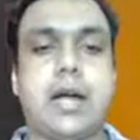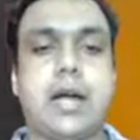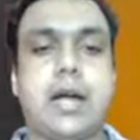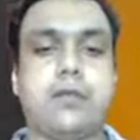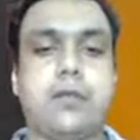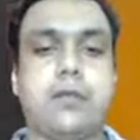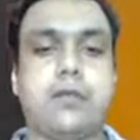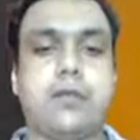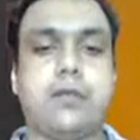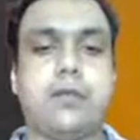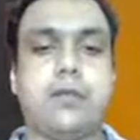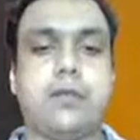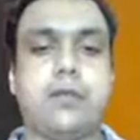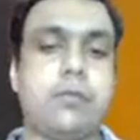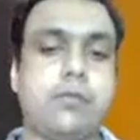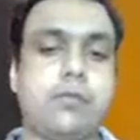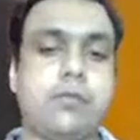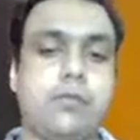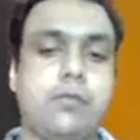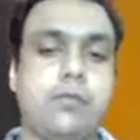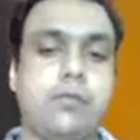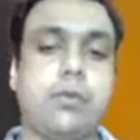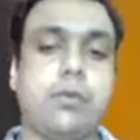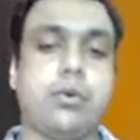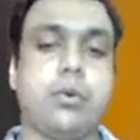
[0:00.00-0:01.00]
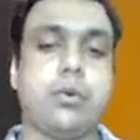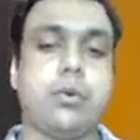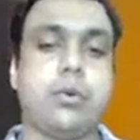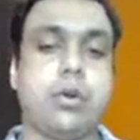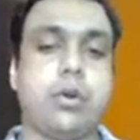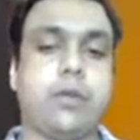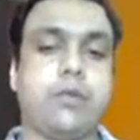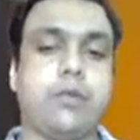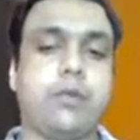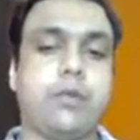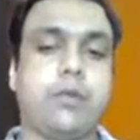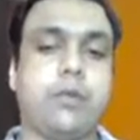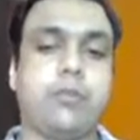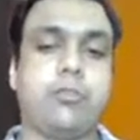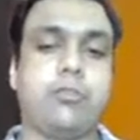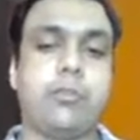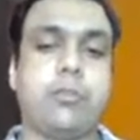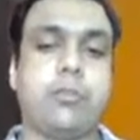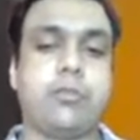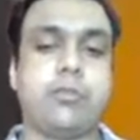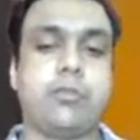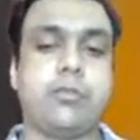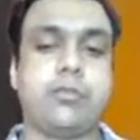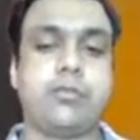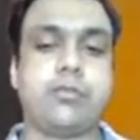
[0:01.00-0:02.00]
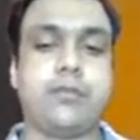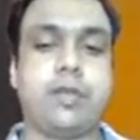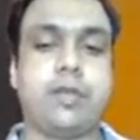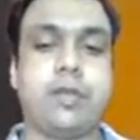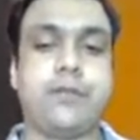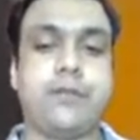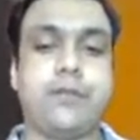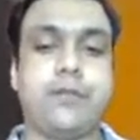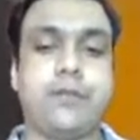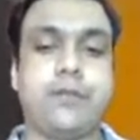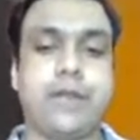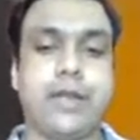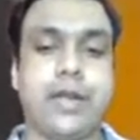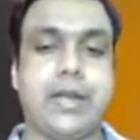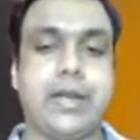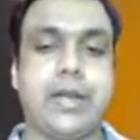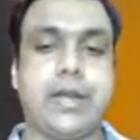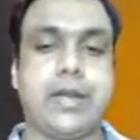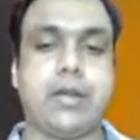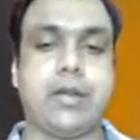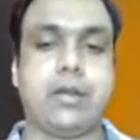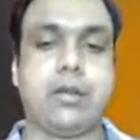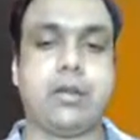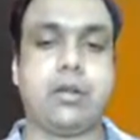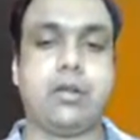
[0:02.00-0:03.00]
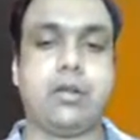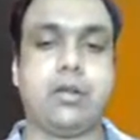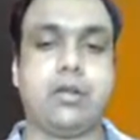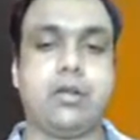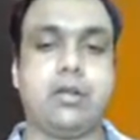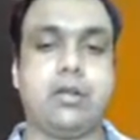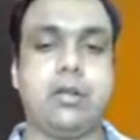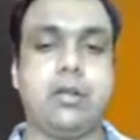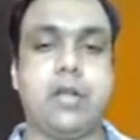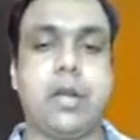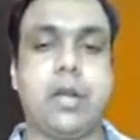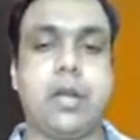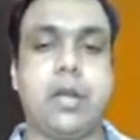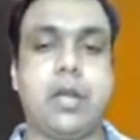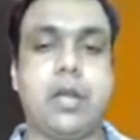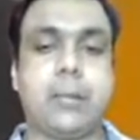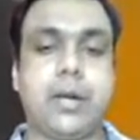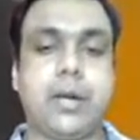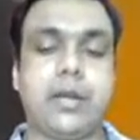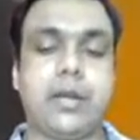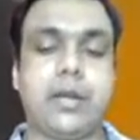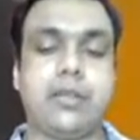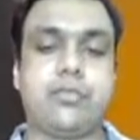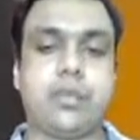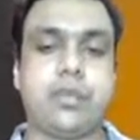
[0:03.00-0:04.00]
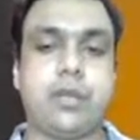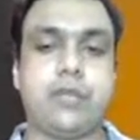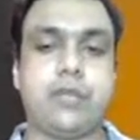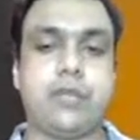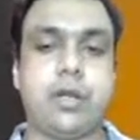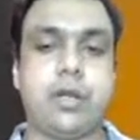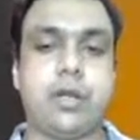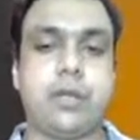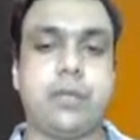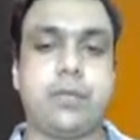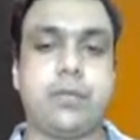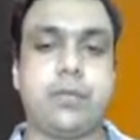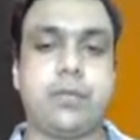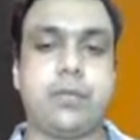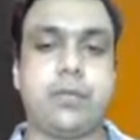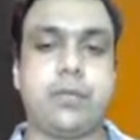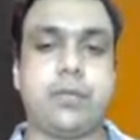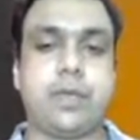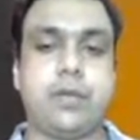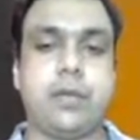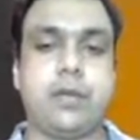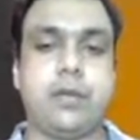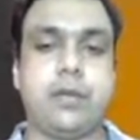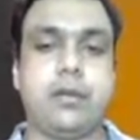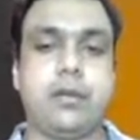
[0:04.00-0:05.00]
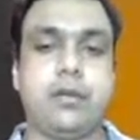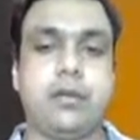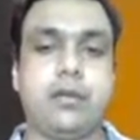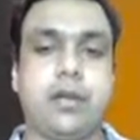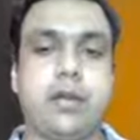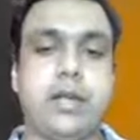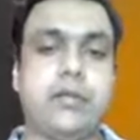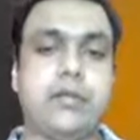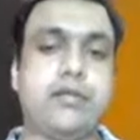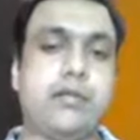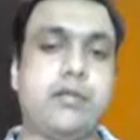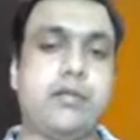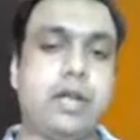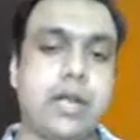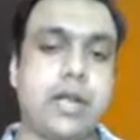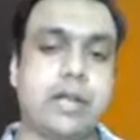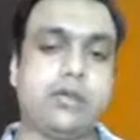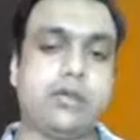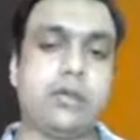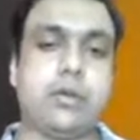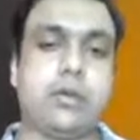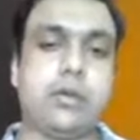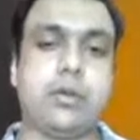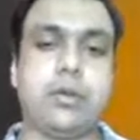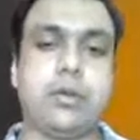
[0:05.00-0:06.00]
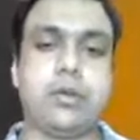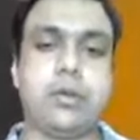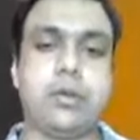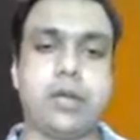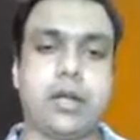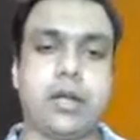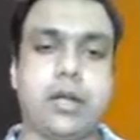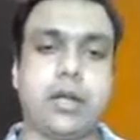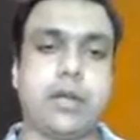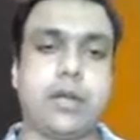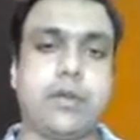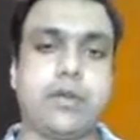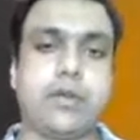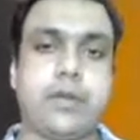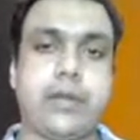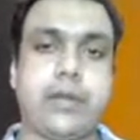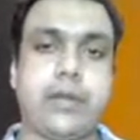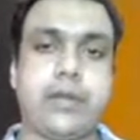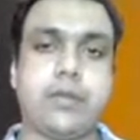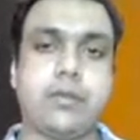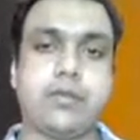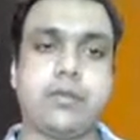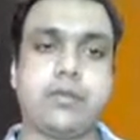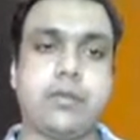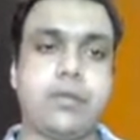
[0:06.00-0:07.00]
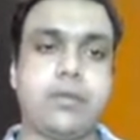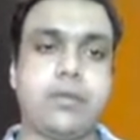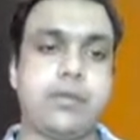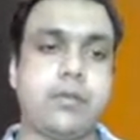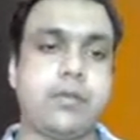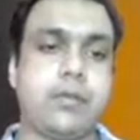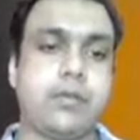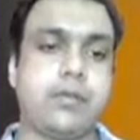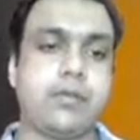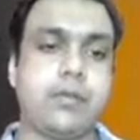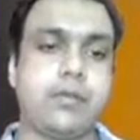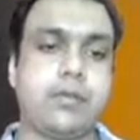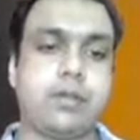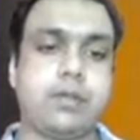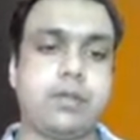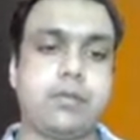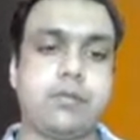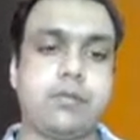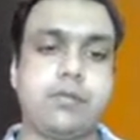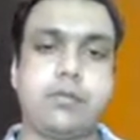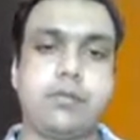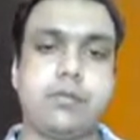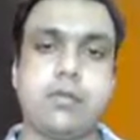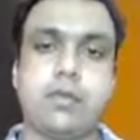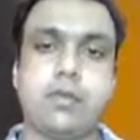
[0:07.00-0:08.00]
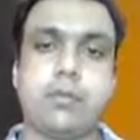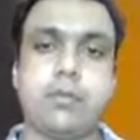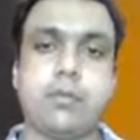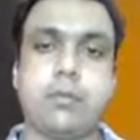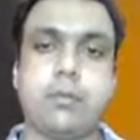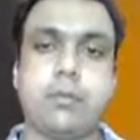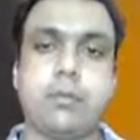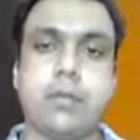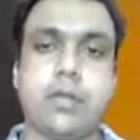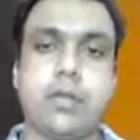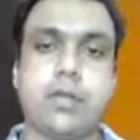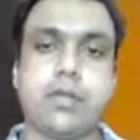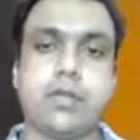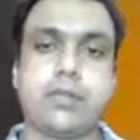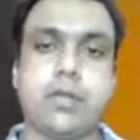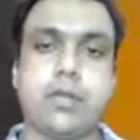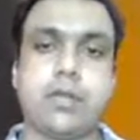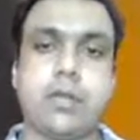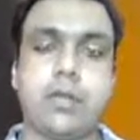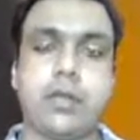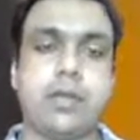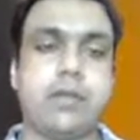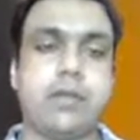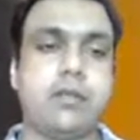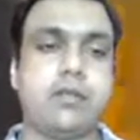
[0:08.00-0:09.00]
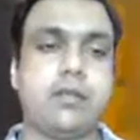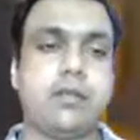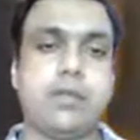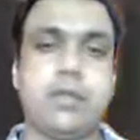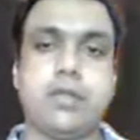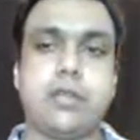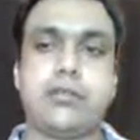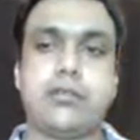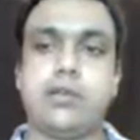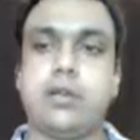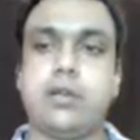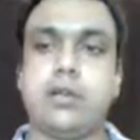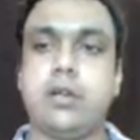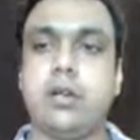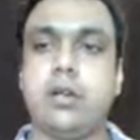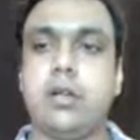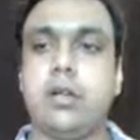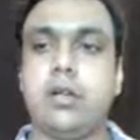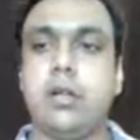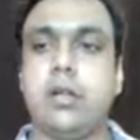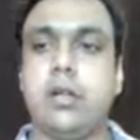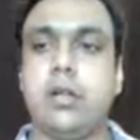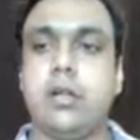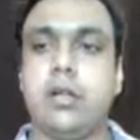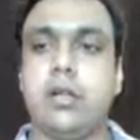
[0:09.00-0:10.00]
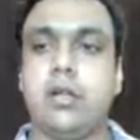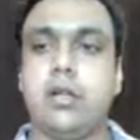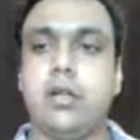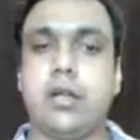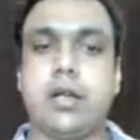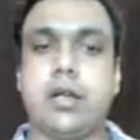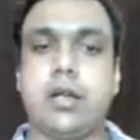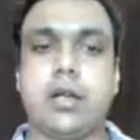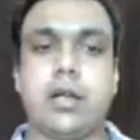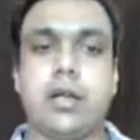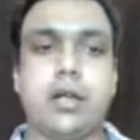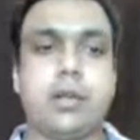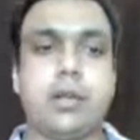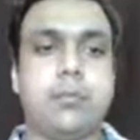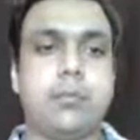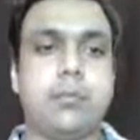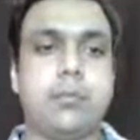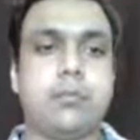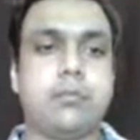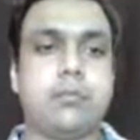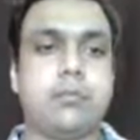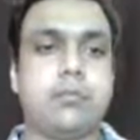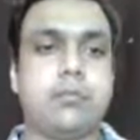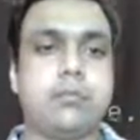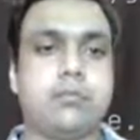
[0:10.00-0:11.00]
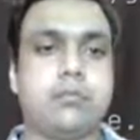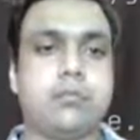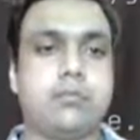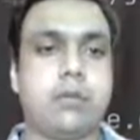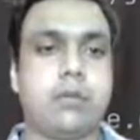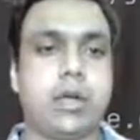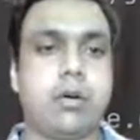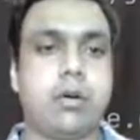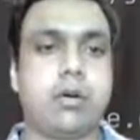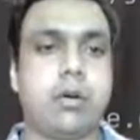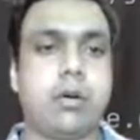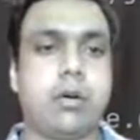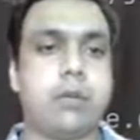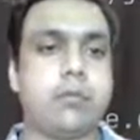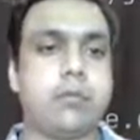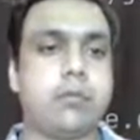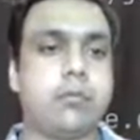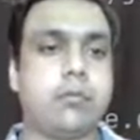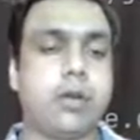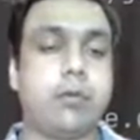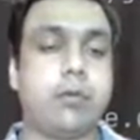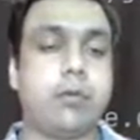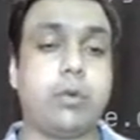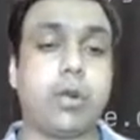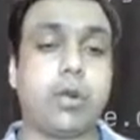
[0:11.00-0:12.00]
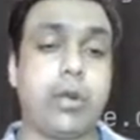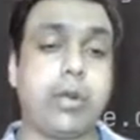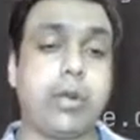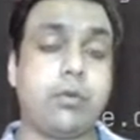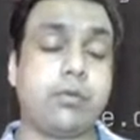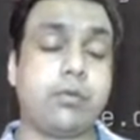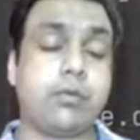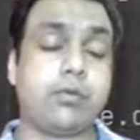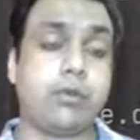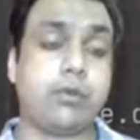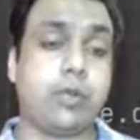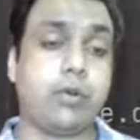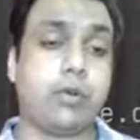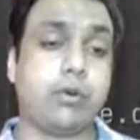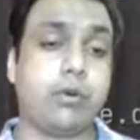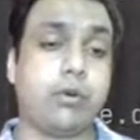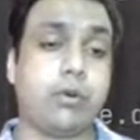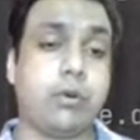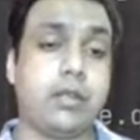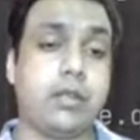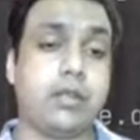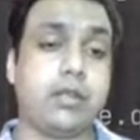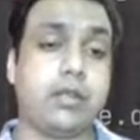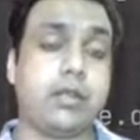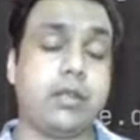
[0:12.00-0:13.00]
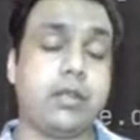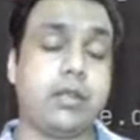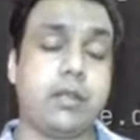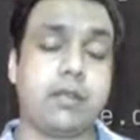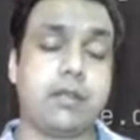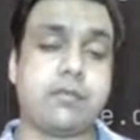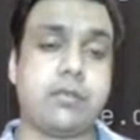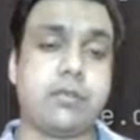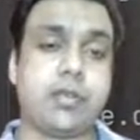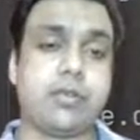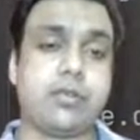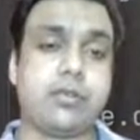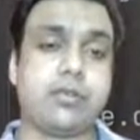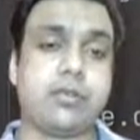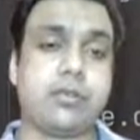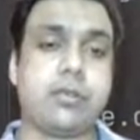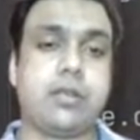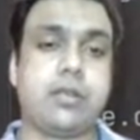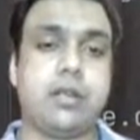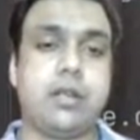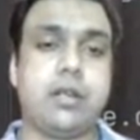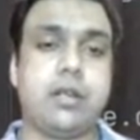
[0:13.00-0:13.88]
surface, the code of which we just defined on the PyCharm window, right? So that's how you can define a surface, and this is it from my side in this lecture. And I would like to see you all in the next lecture,